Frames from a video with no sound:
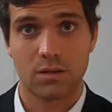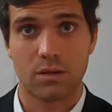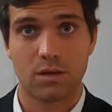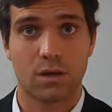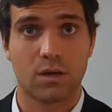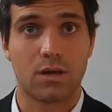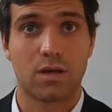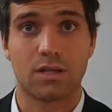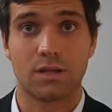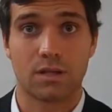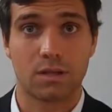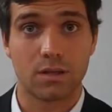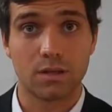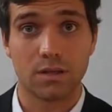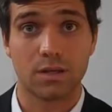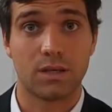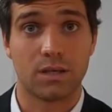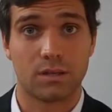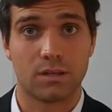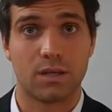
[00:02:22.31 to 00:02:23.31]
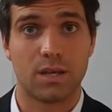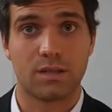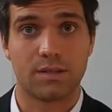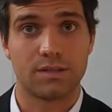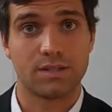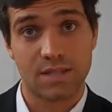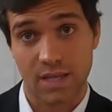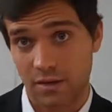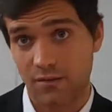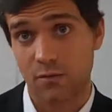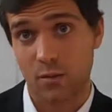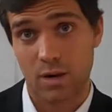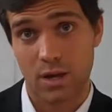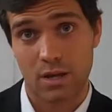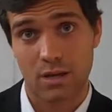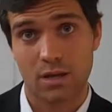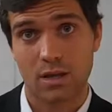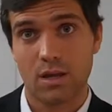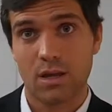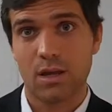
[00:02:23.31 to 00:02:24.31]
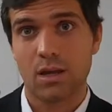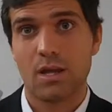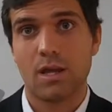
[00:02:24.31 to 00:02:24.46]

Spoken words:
in a clean and safe way,